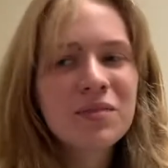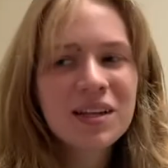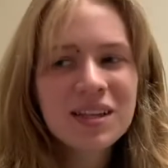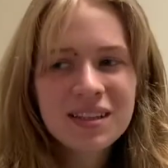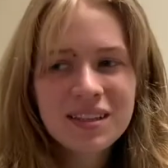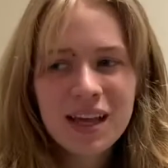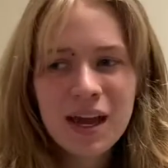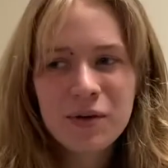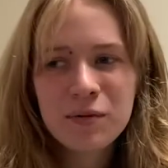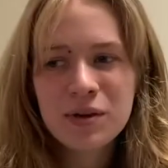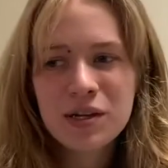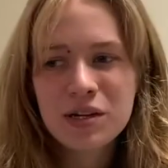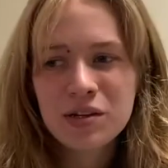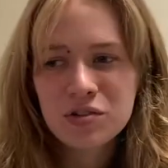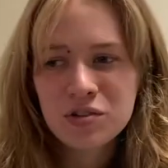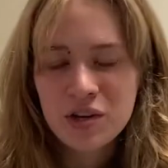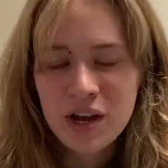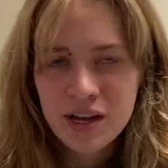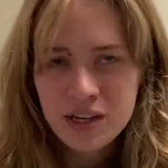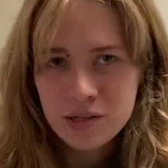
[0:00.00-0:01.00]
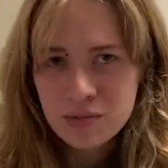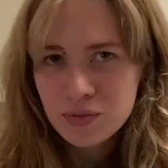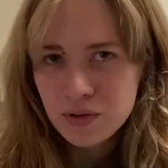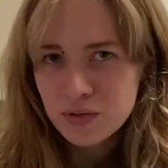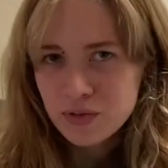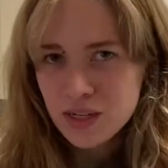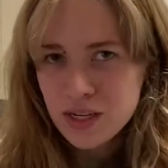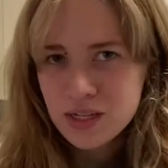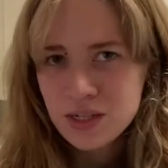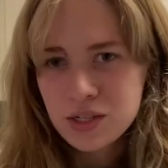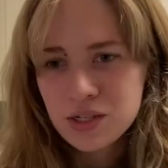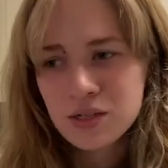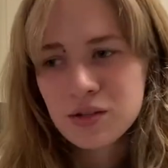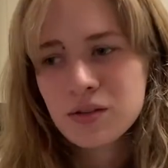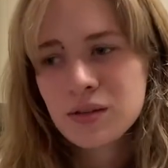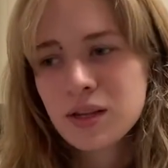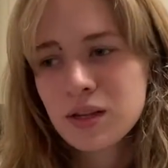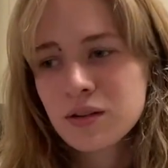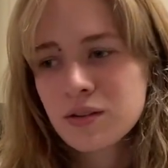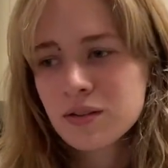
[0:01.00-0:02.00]
that we just moved into
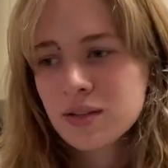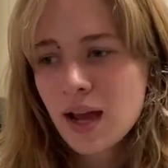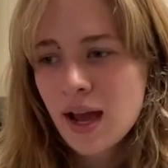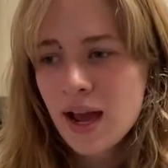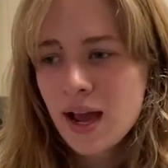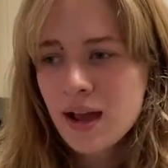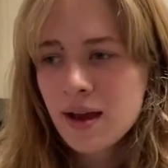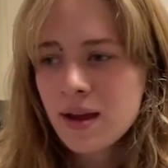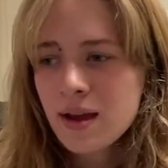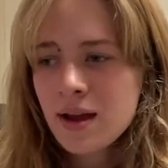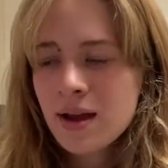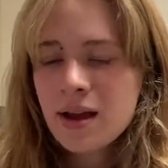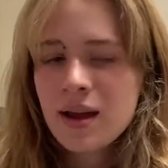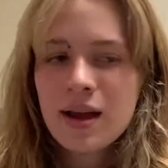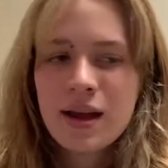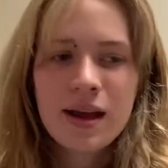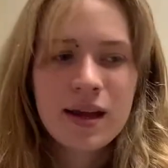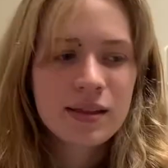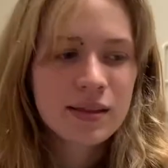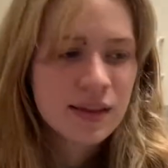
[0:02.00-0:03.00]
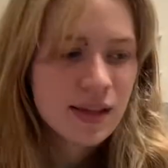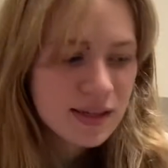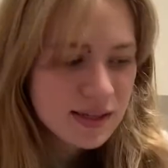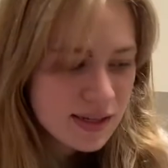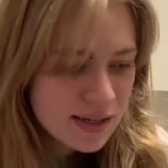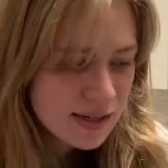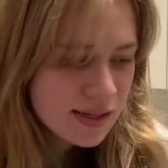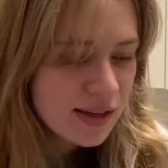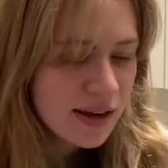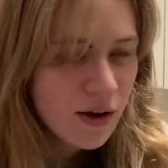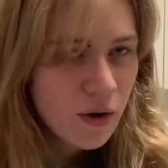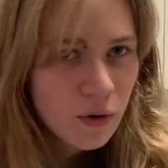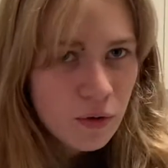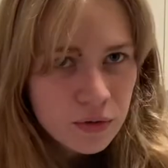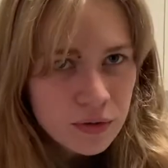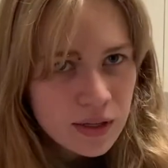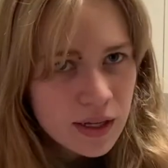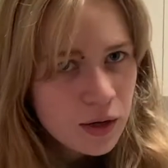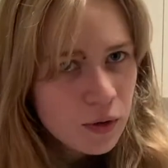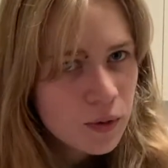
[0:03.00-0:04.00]
the other day. This is the
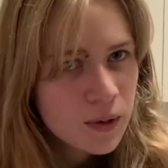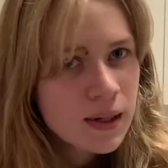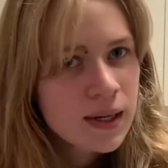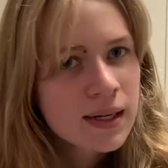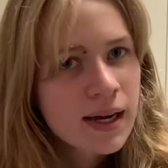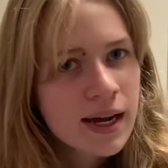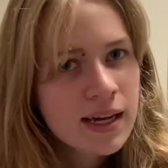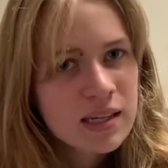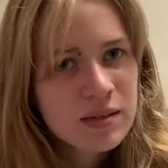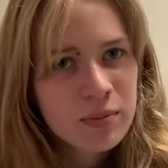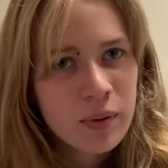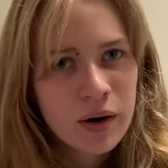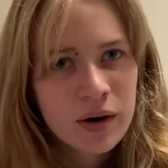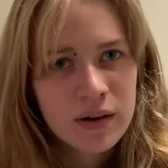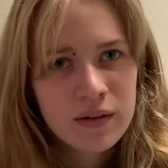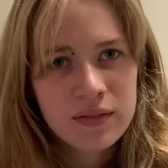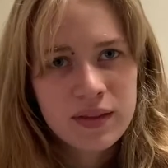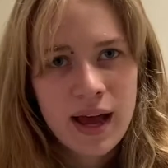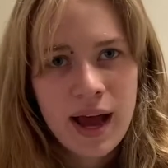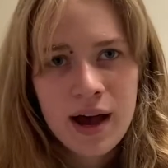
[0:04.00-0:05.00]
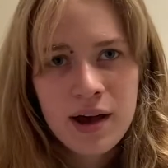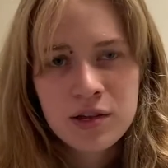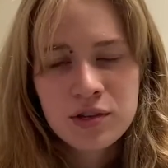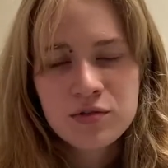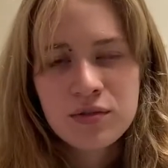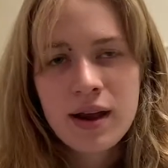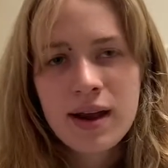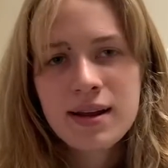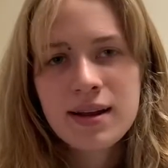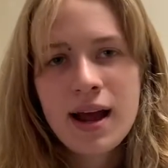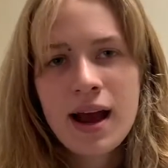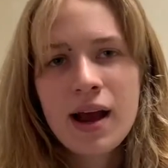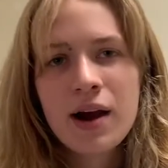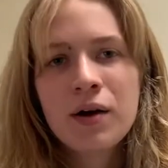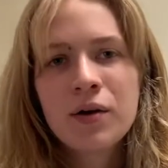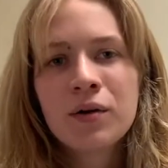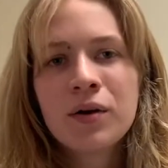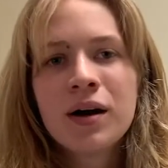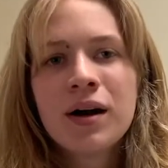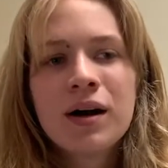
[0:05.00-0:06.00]
only organized part of the house right
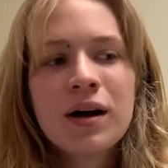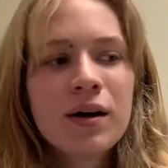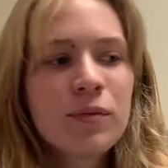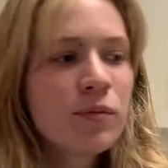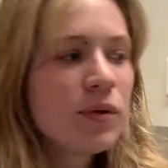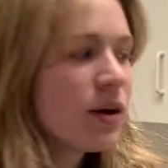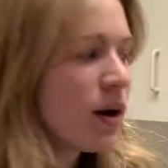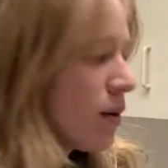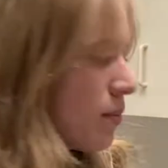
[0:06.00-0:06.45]
now. We are